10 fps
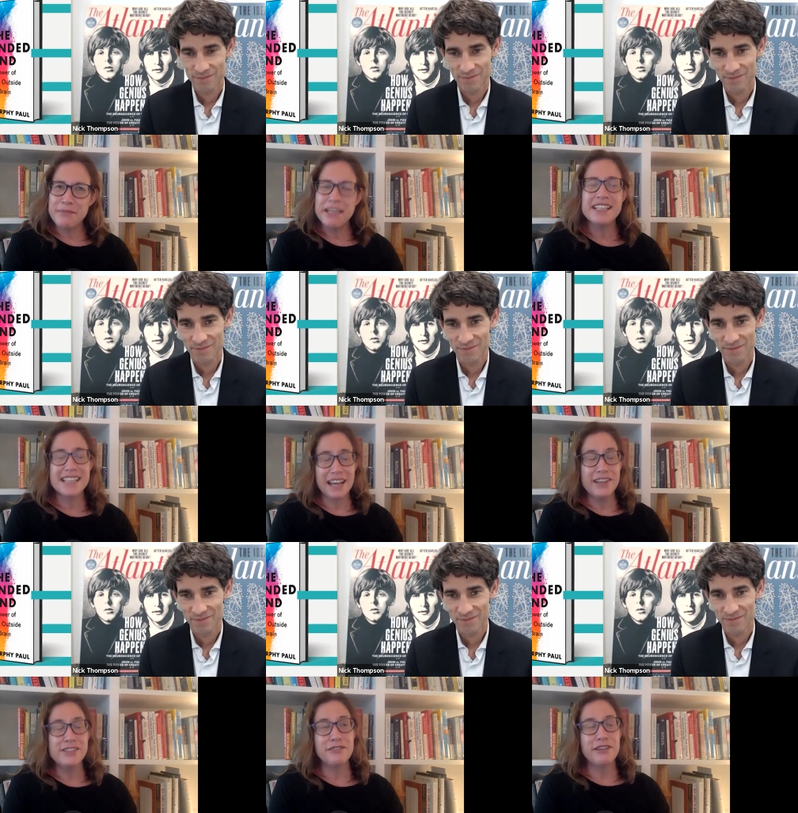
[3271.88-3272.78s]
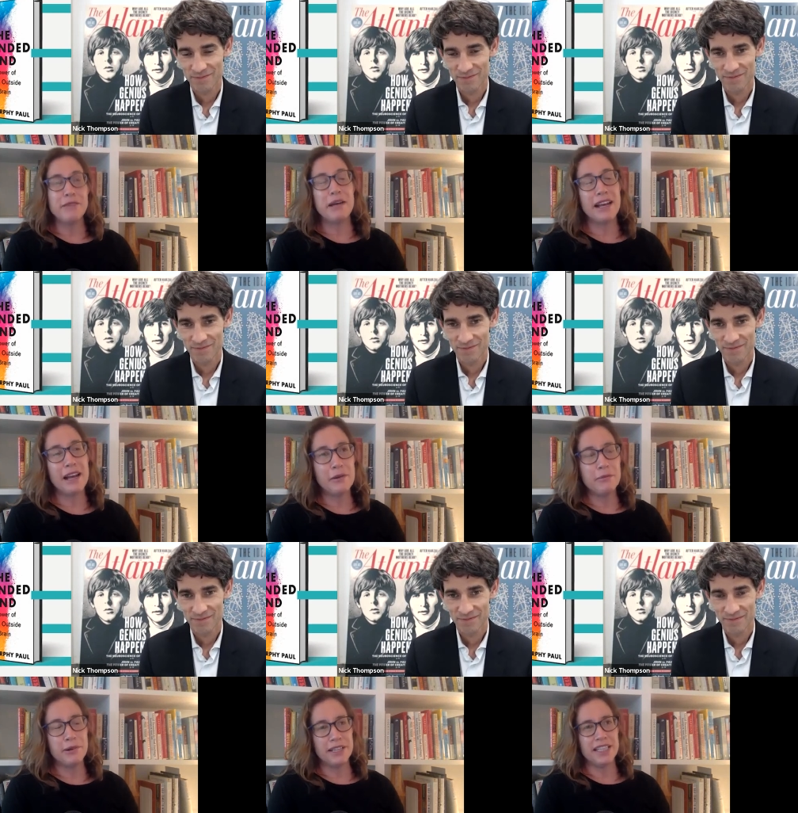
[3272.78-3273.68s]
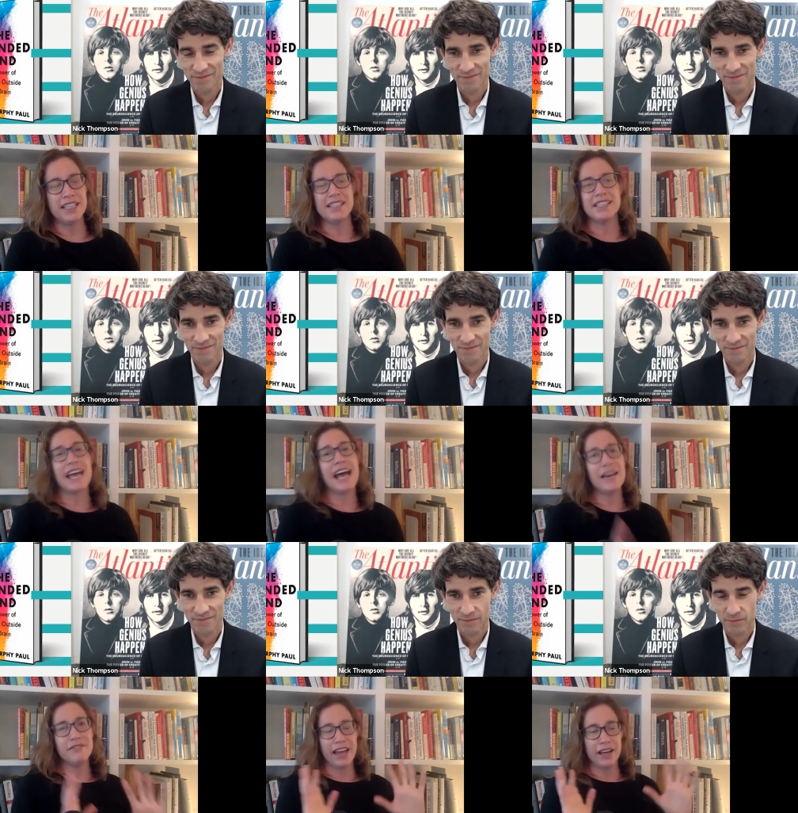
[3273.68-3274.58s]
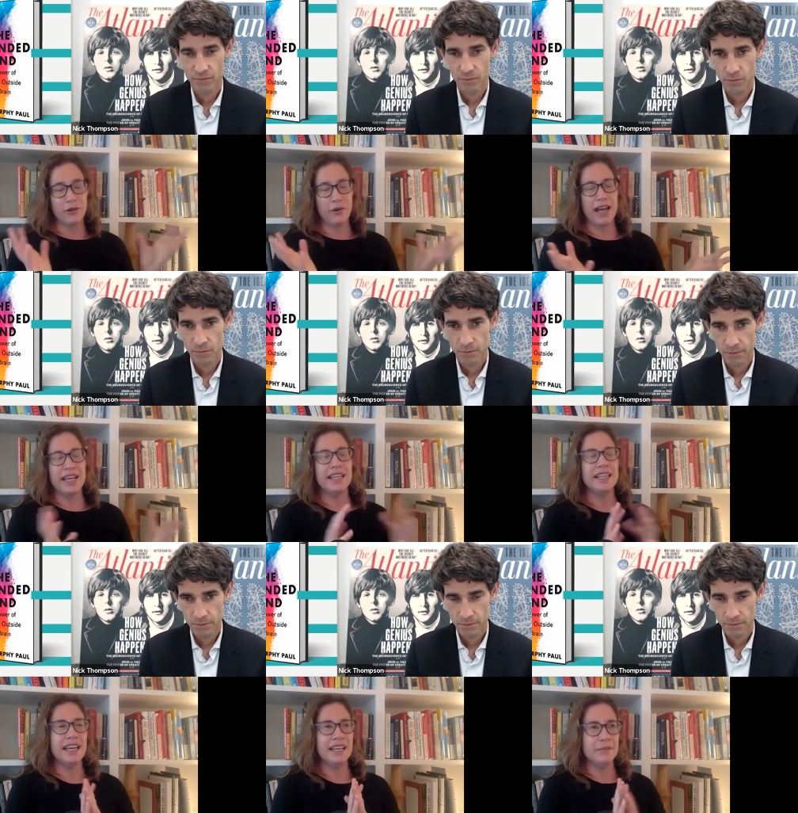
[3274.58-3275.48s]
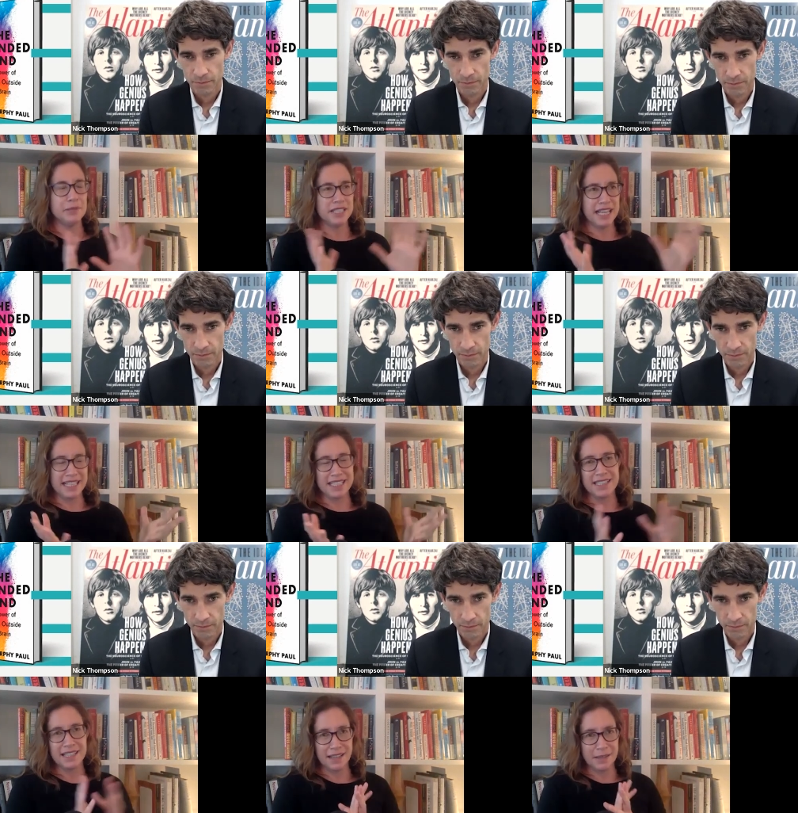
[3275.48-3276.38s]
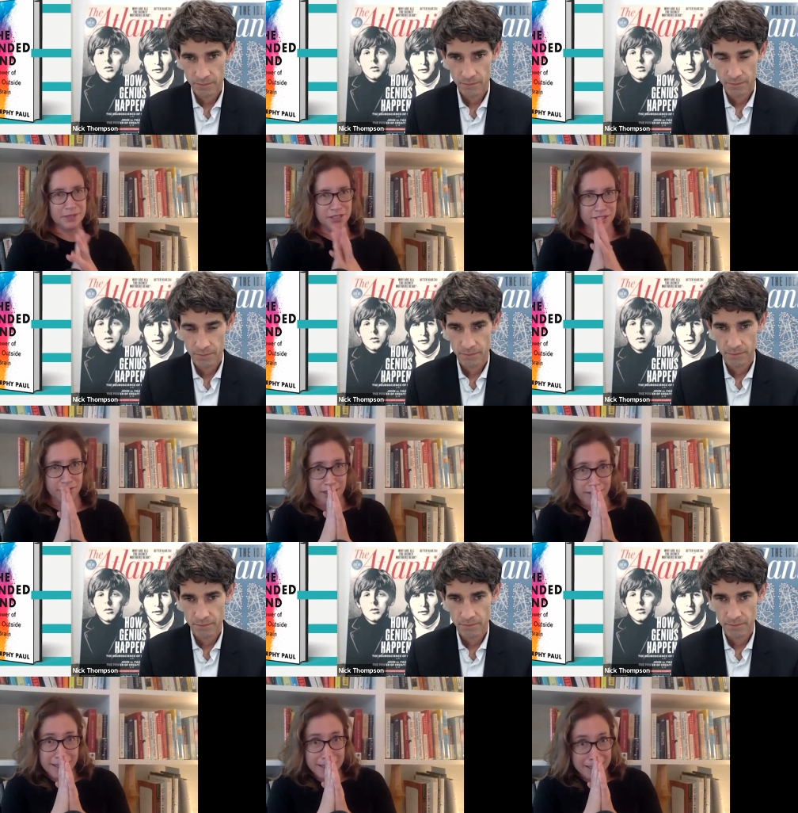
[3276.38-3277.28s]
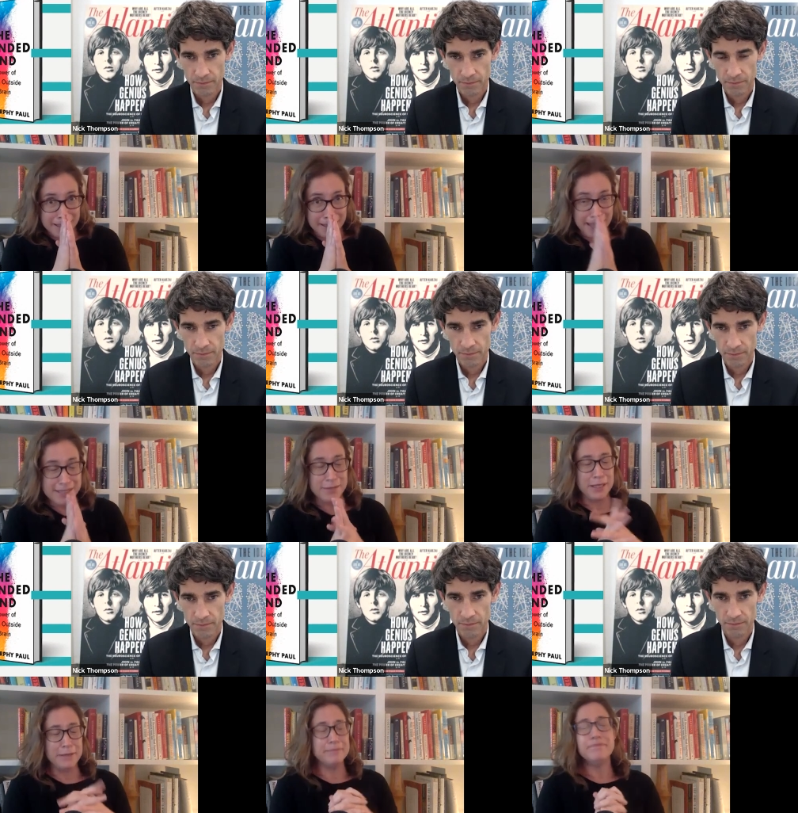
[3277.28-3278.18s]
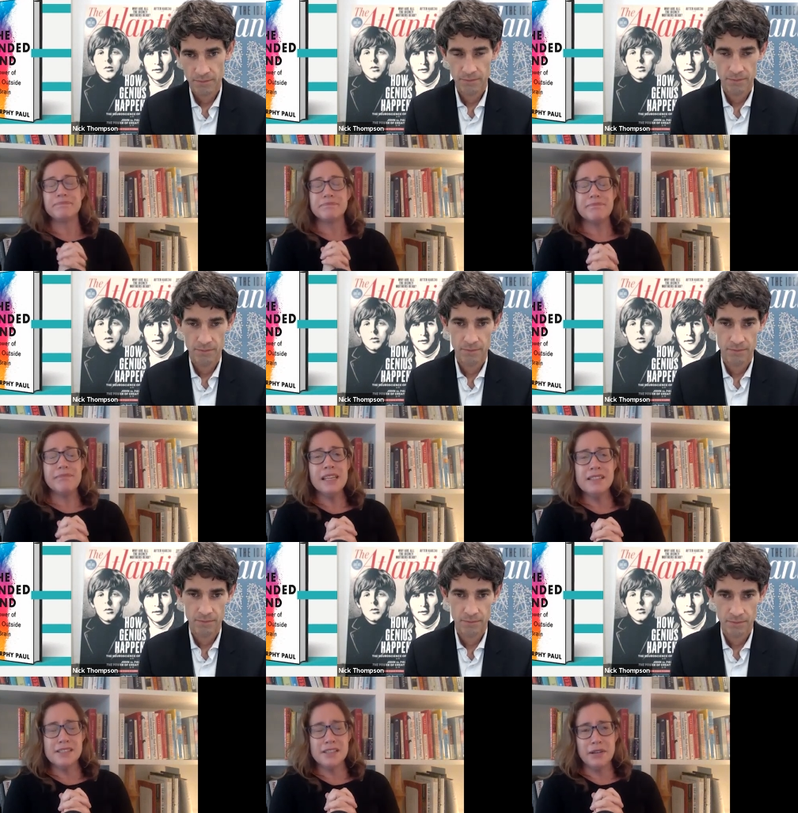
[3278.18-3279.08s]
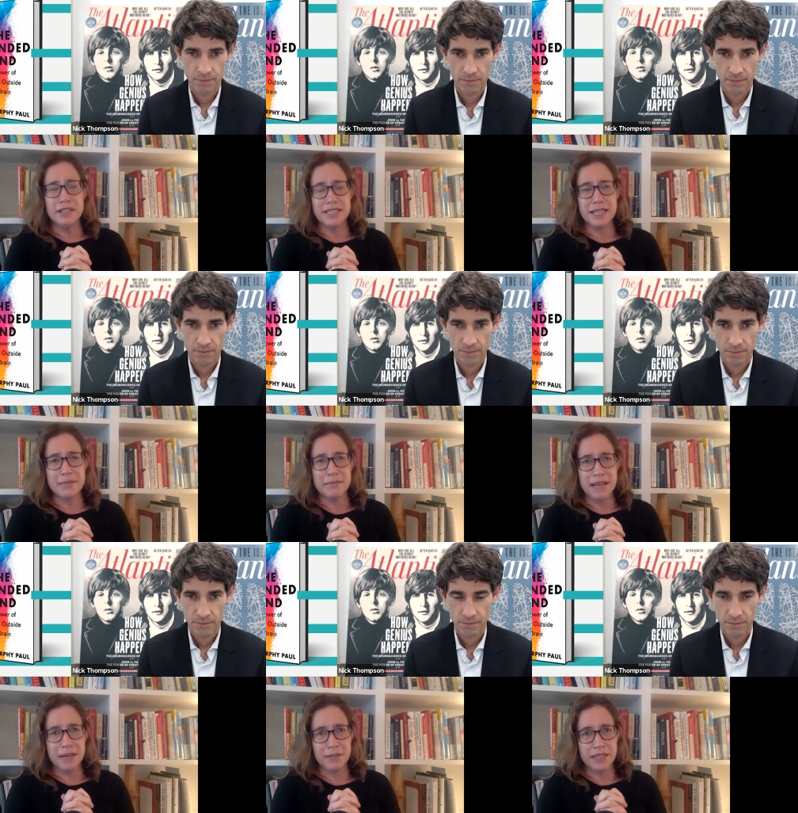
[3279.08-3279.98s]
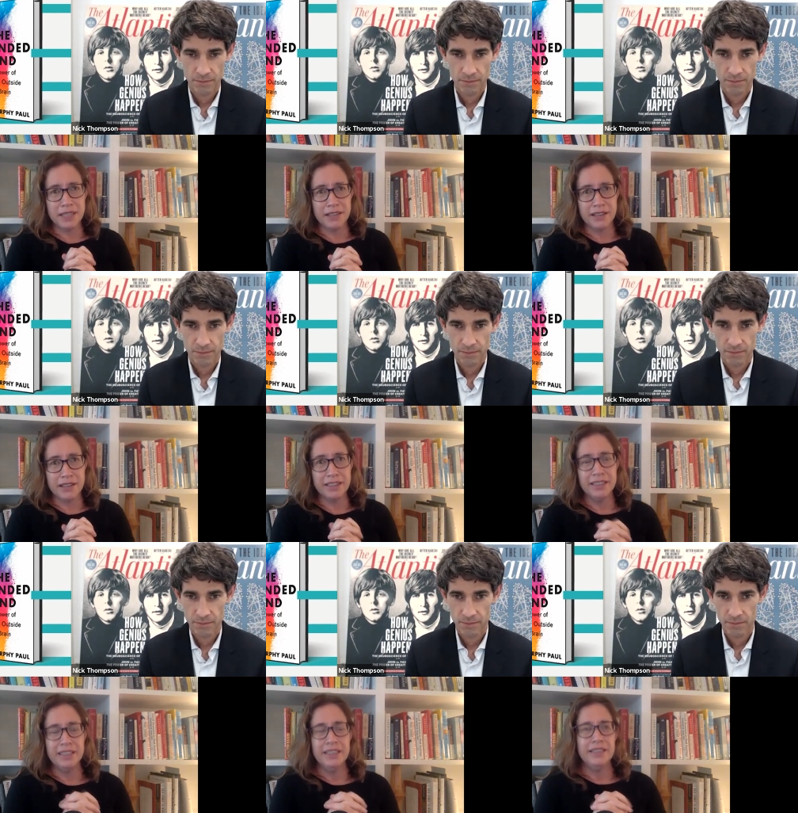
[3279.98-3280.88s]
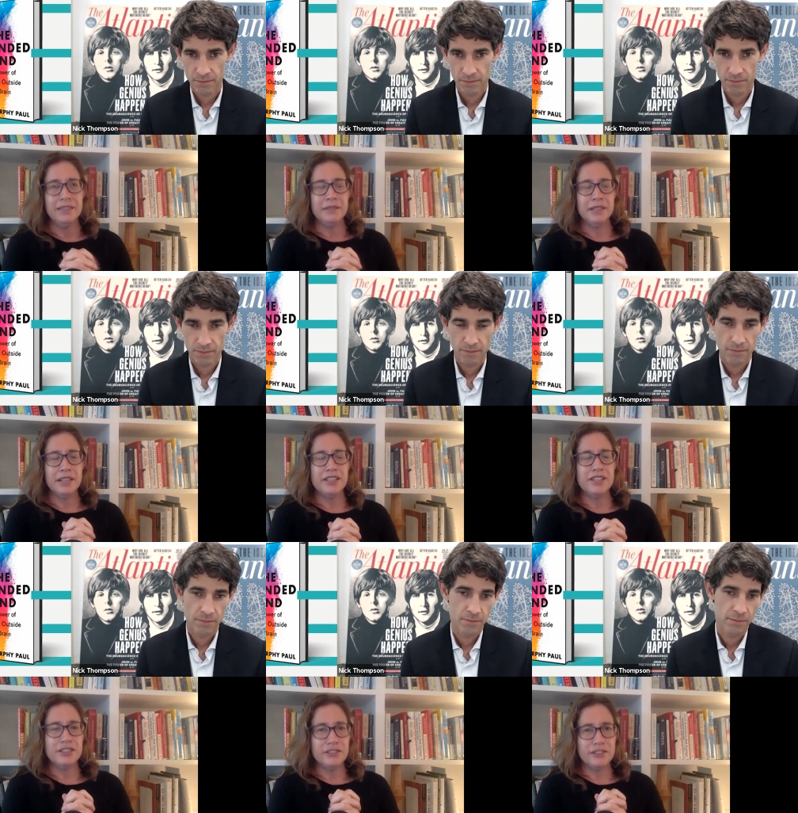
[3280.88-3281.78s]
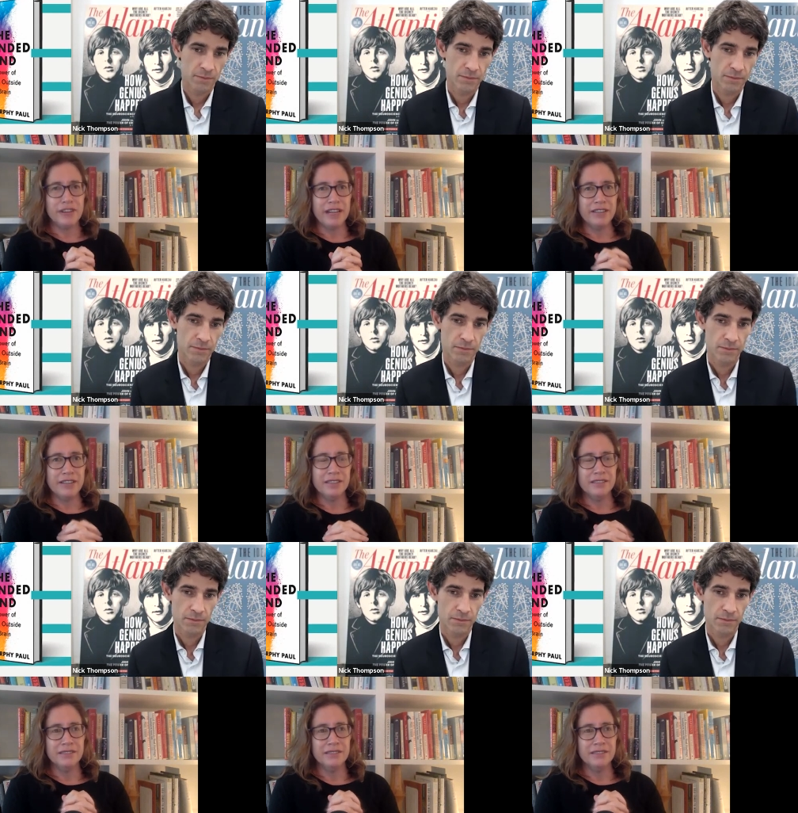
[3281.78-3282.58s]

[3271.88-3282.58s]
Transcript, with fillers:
Speaker 1: one because I also write about how important it is to have that quiet and protected time to do our thinking, and that's what it's so hard to come by when there are when there are children around.